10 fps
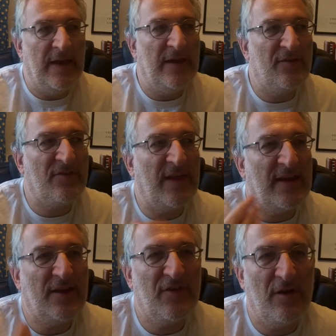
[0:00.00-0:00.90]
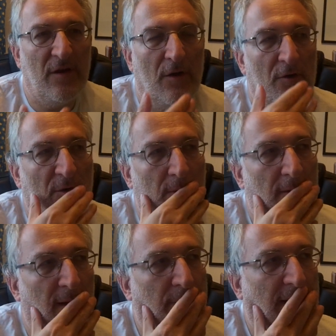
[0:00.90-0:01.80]
is they get in an
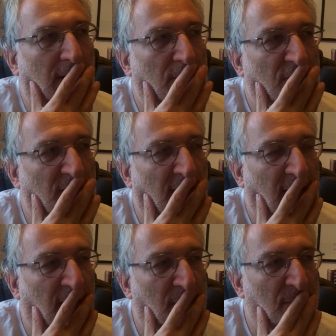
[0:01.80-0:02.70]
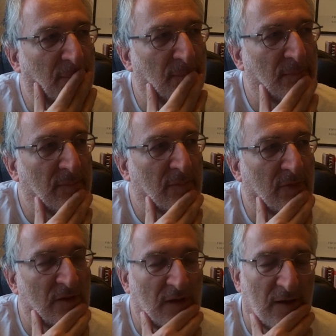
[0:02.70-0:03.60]
argument about
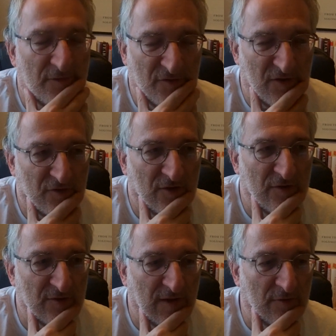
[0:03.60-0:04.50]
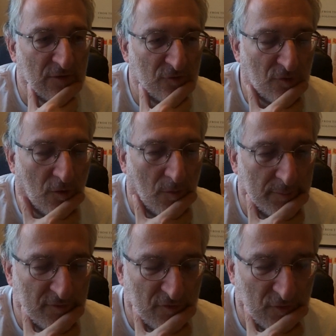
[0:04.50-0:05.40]
the nun's sister has given a
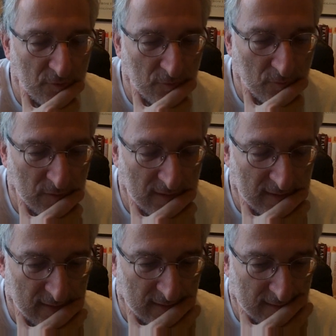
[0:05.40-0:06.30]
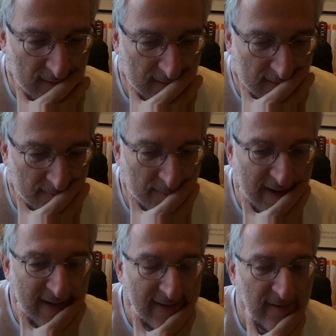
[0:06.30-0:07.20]
job to a
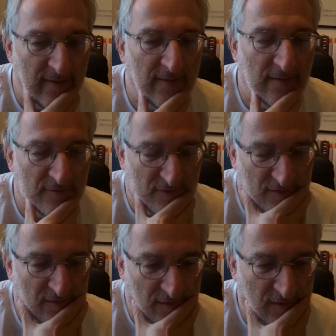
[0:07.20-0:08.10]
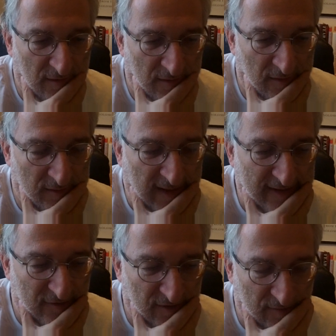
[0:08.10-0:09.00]
man, a
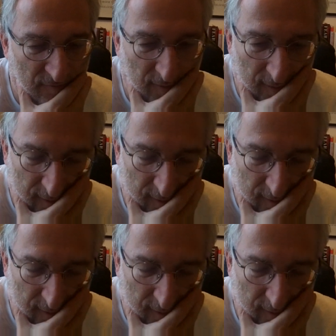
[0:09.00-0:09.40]
native,